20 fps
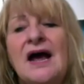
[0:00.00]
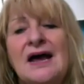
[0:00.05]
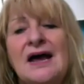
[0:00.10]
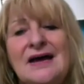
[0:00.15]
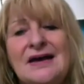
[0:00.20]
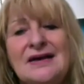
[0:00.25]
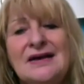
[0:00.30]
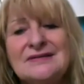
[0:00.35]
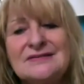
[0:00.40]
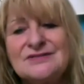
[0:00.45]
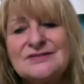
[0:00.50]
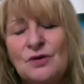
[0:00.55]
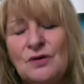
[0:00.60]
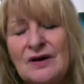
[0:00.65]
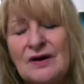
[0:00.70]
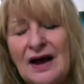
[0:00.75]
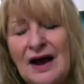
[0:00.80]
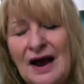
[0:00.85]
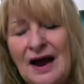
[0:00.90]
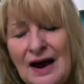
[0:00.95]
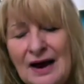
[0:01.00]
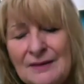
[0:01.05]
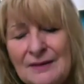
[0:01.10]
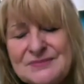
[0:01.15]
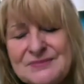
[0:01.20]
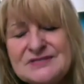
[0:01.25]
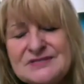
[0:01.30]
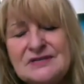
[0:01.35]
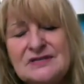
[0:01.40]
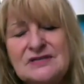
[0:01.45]
It has got
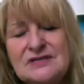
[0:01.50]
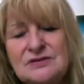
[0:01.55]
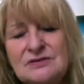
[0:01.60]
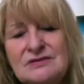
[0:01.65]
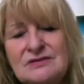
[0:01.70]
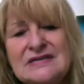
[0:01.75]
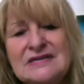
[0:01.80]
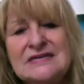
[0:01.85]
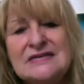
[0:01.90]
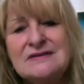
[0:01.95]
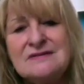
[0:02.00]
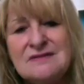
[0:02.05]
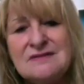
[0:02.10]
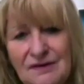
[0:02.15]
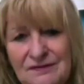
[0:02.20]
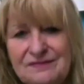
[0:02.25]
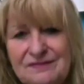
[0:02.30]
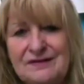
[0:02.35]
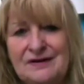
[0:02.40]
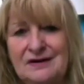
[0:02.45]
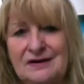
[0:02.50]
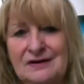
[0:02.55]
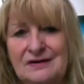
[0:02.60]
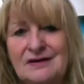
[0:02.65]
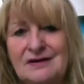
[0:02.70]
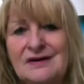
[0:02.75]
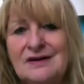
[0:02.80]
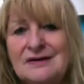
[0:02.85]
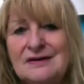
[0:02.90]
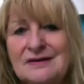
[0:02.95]
absolutely nothing.
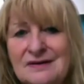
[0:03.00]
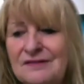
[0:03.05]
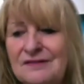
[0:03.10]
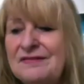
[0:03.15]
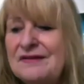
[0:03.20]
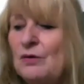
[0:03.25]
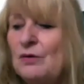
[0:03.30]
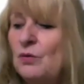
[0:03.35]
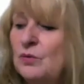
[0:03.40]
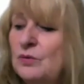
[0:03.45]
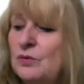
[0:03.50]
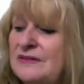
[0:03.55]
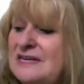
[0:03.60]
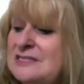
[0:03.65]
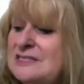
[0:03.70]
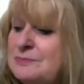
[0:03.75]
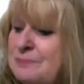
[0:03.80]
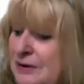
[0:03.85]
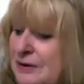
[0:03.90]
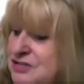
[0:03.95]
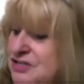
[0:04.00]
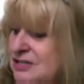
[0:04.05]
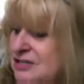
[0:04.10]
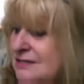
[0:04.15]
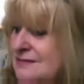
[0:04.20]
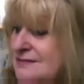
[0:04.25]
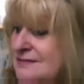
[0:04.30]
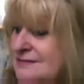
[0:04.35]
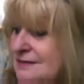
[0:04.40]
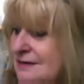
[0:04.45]
All these
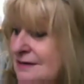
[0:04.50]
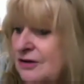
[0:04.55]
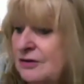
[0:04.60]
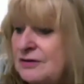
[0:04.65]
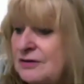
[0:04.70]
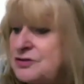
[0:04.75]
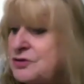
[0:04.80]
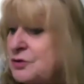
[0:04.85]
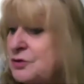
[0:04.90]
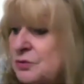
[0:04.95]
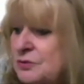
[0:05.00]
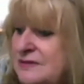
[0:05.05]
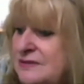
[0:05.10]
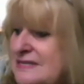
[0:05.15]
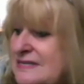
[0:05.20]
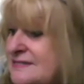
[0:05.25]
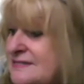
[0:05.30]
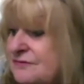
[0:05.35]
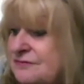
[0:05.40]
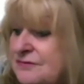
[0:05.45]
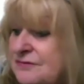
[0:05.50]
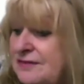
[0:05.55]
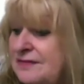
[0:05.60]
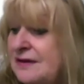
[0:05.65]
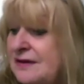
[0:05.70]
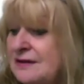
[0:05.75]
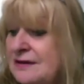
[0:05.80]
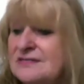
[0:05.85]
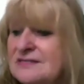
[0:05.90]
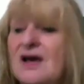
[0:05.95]
budgets are going to all these different
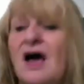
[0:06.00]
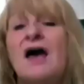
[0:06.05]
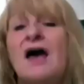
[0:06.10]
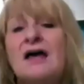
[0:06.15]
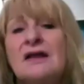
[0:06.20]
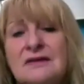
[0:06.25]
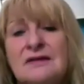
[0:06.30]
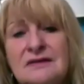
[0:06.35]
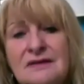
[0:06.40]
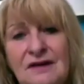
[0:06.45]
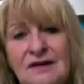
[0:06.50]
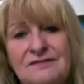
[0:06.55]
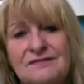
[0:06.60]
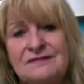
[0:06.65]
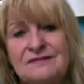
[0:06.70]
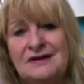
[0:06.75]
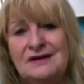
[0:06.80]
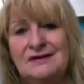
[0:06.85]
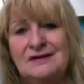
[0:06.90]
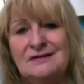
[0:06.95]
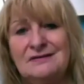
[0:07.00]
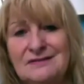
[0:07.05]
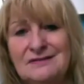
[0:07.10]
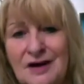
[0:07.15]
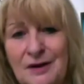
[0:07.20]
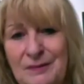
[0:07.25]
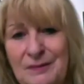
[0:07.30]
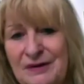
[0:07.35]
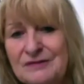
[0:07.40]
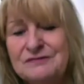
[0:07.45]
things, nothing
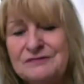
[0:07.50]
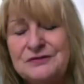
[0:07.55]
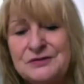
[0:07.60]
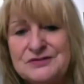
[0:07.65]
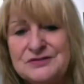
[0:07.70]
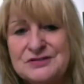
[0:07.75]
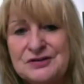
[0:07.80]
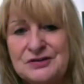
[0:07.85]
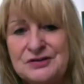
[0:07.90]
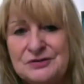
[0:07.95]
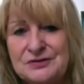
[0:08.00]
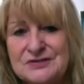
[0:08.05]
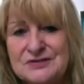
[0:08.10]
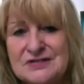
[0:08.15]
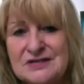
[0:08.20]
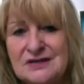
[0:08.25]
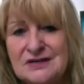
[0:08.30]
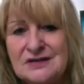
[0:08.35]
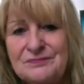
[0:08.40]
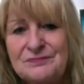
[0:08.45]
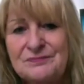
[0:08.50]
about food security.